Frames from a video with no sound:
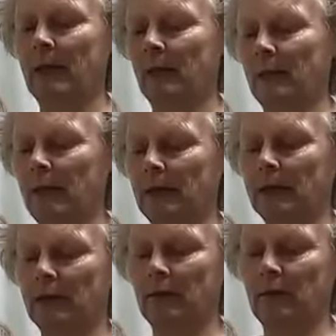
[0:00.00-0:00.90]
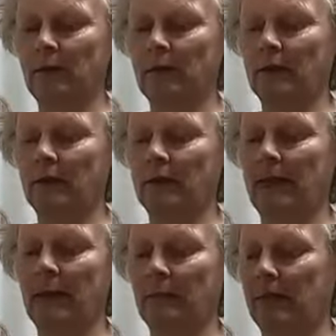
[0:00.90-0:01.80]
But just to
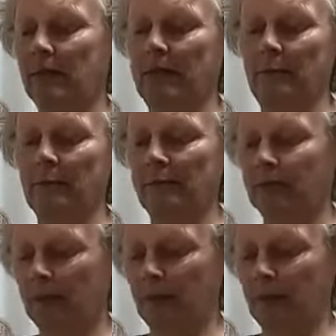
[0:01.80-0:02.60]
say, again, pretty much